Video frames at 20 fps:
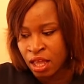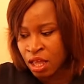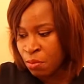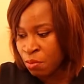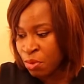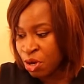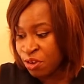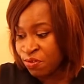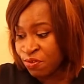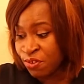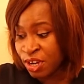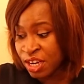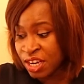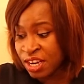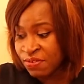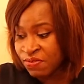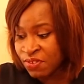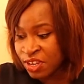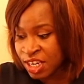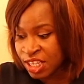But if you're
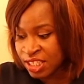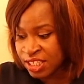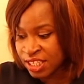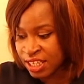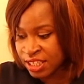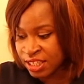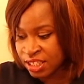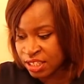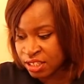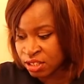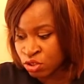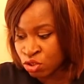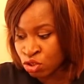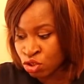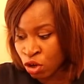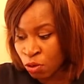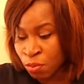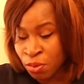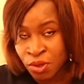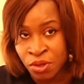leaving it at this
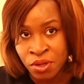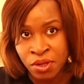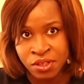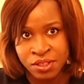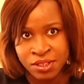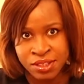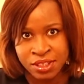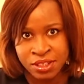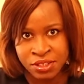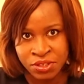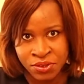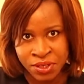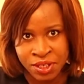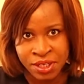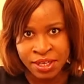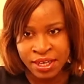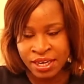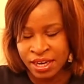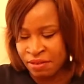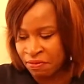double
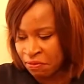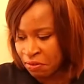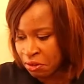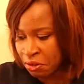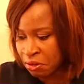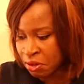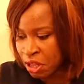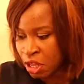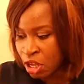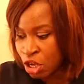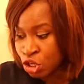concentrated level,